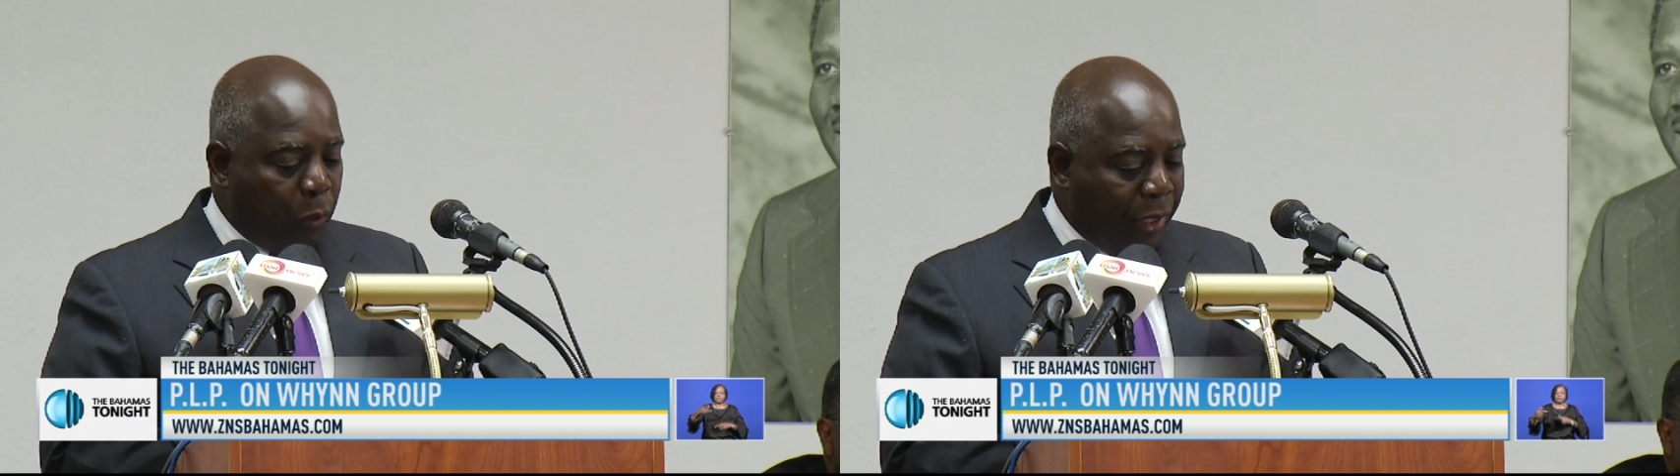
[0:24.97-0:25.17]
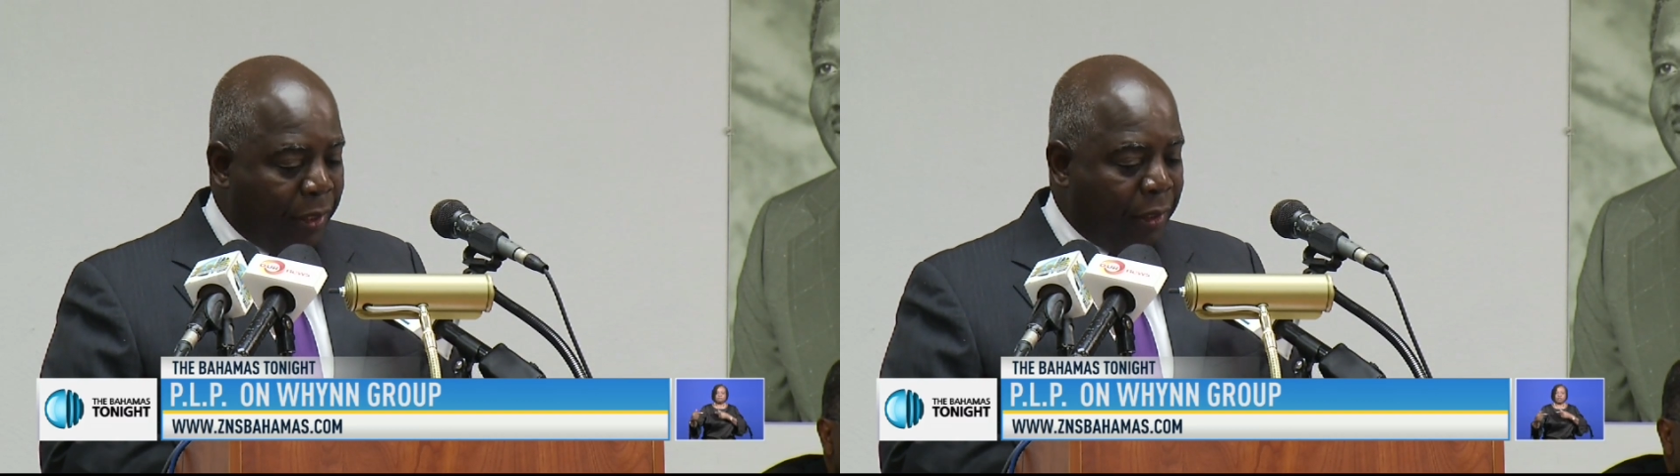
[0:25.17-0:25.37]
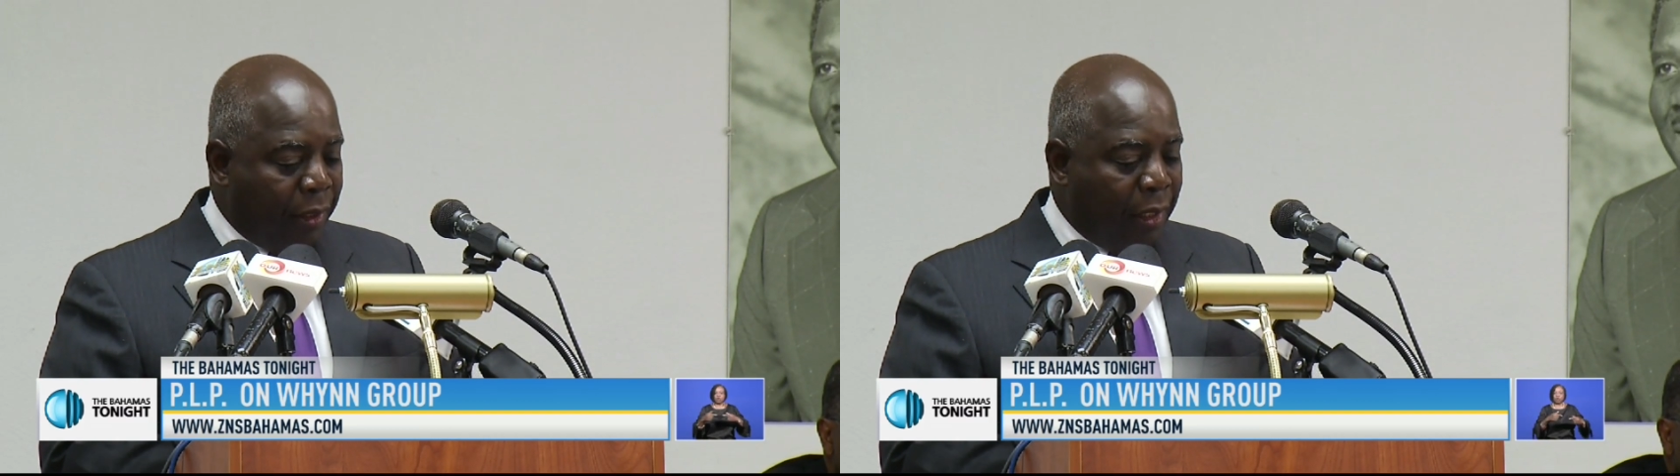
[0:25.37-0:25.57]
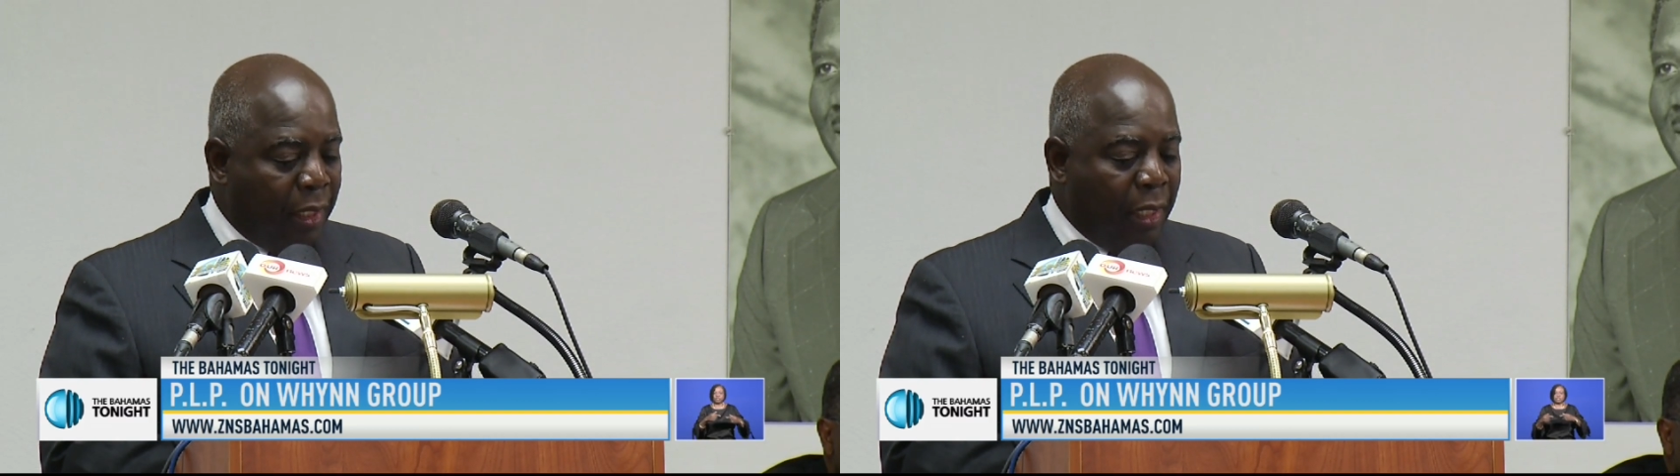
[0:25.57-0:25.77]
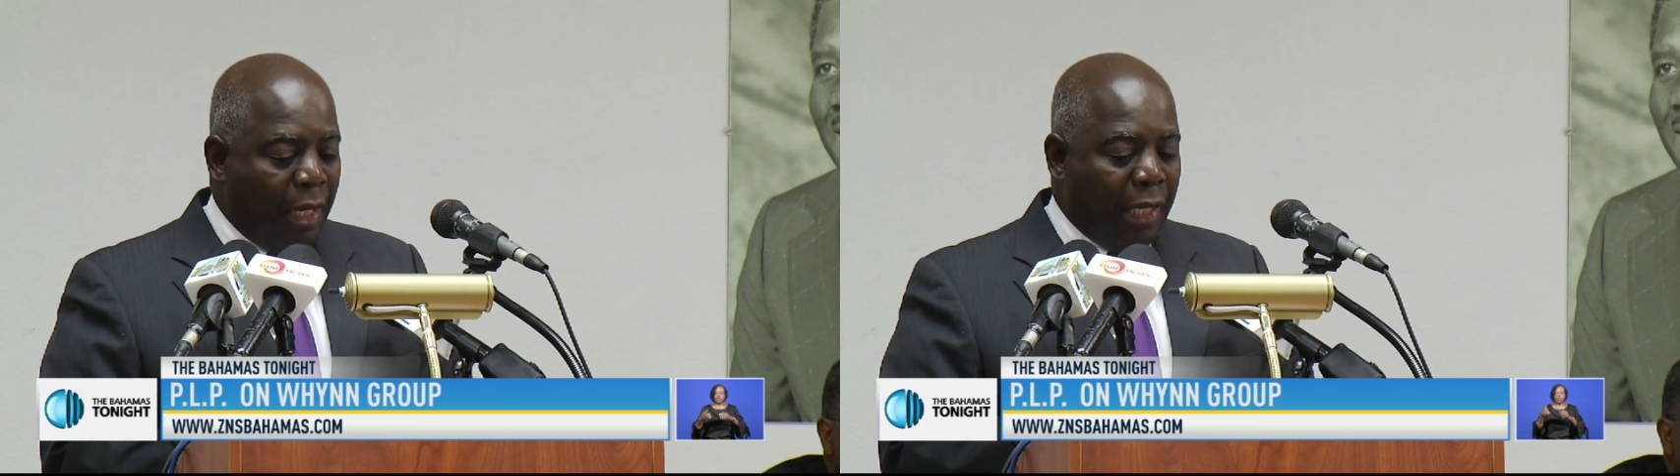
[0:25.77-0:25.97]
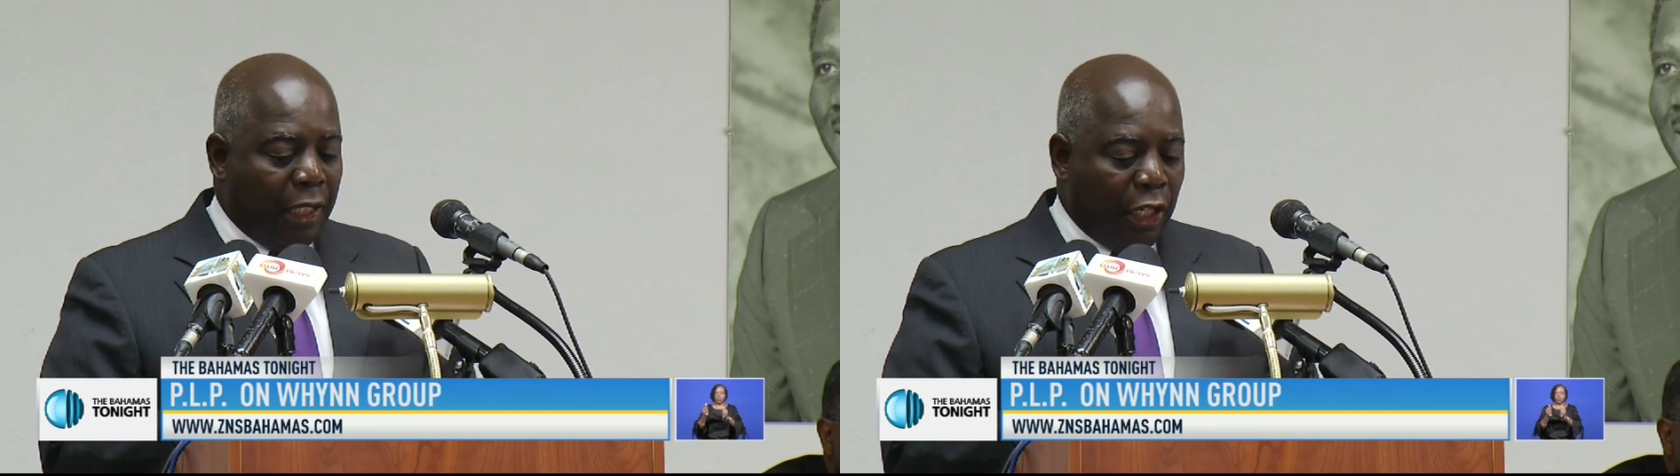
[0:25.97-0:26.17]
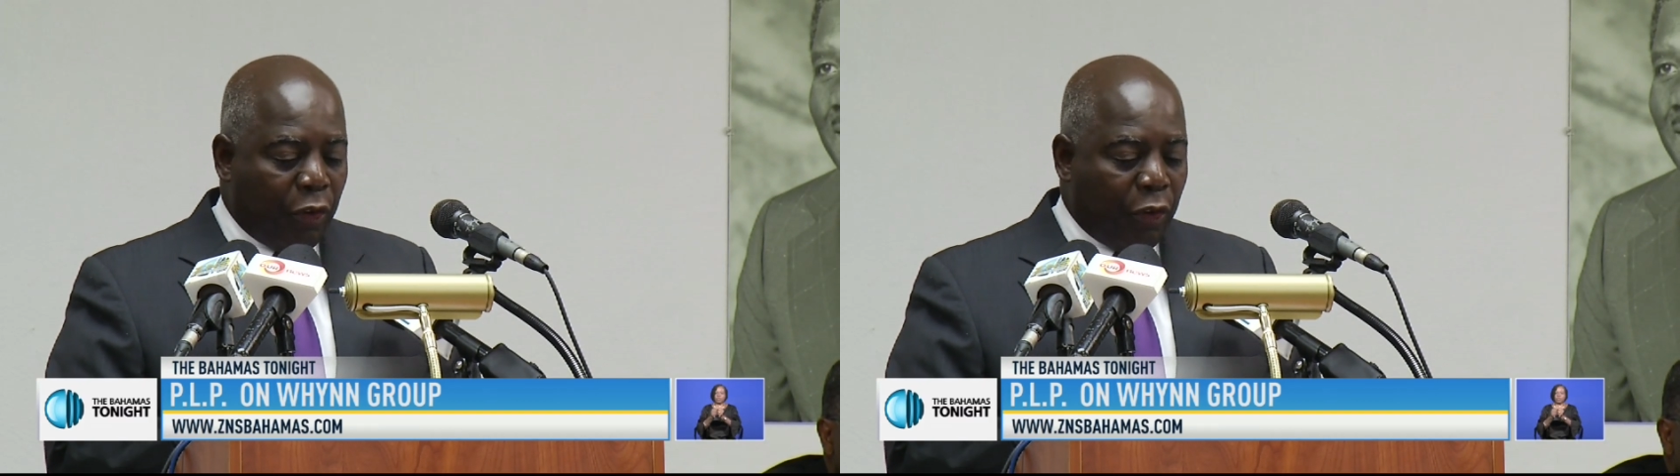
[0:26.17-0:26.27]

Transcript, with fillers: Wynne and